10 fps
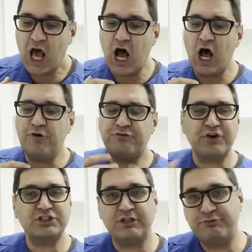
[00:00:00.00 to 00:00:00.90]
uh,
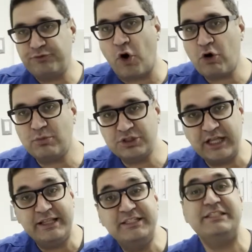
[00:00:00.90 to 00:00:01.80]
first and foremost,
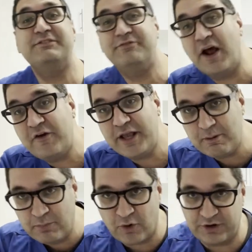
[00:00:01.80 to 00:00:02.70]
this is very
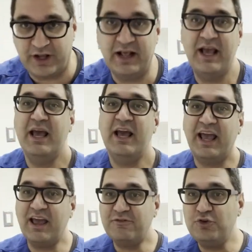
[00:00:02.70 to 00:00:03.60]
important.
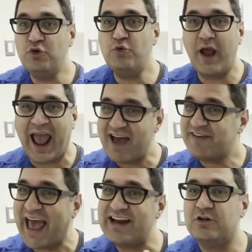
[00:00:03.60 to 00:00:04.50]
If you have
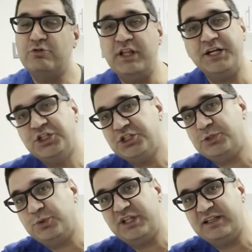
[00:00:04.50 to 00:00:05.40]
had a
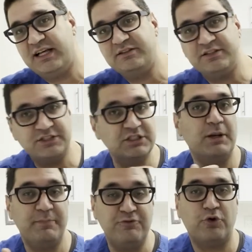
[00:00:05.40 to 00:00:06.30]
relationship with the
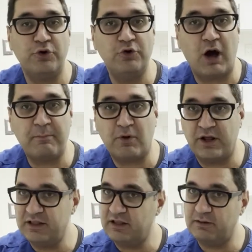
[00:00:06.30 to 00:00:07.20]
dentist before you got pre
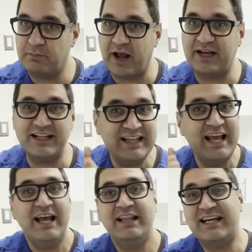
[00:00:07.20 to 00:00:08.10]
pregnant,
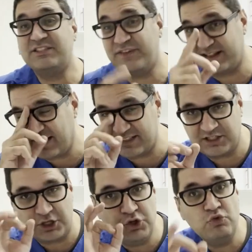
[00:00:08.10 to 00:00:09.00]
that's
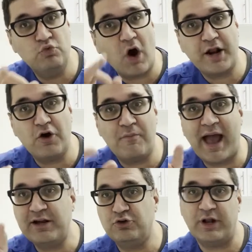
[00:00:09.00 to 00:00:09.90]
fantastic. You want to go
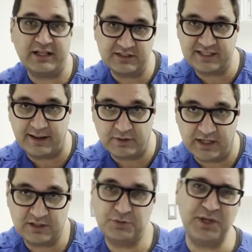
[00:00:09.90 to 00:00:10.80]
back to that same
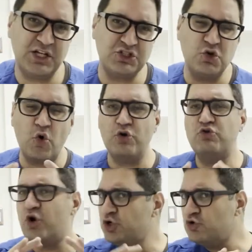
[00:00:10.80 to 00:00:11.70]
dentist because going
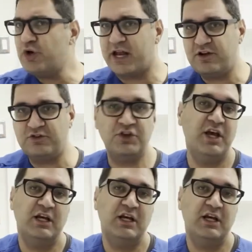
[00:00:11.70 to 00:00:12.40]
to a new dentist